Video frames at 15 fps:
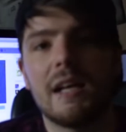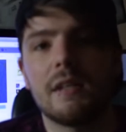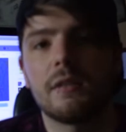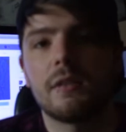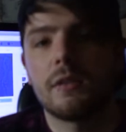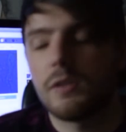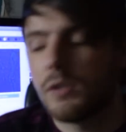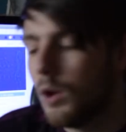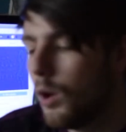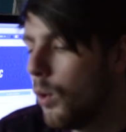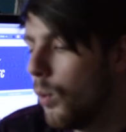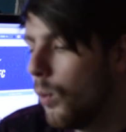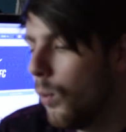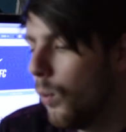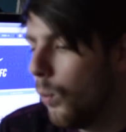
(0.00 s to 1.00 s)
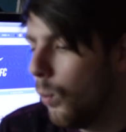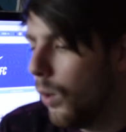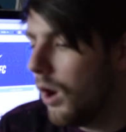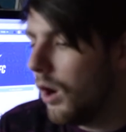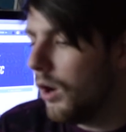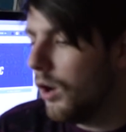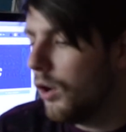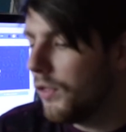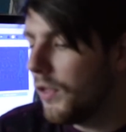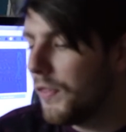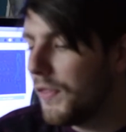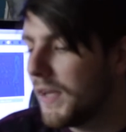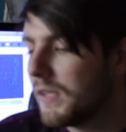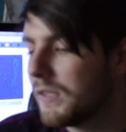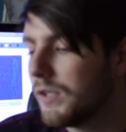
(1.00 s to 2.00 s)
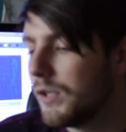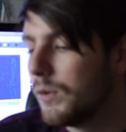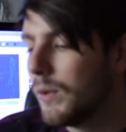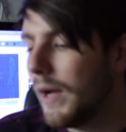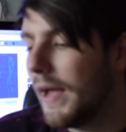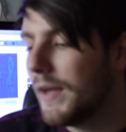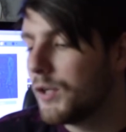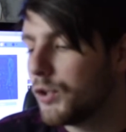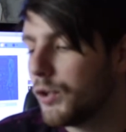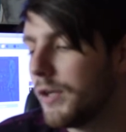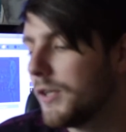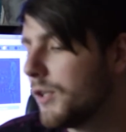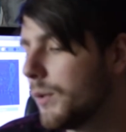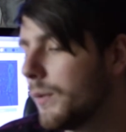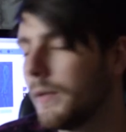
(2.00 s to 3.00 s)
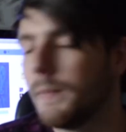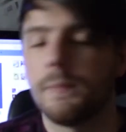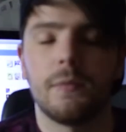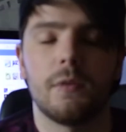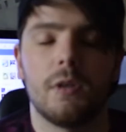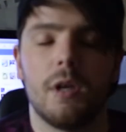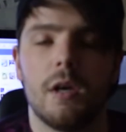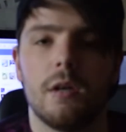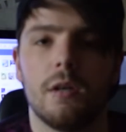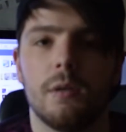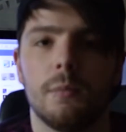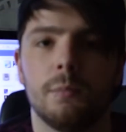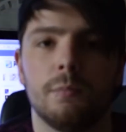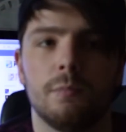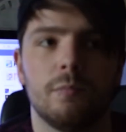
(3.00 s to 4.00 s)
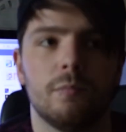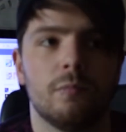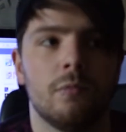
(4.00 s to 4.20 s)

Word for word: asks, what other things do you enjoy doing? Um,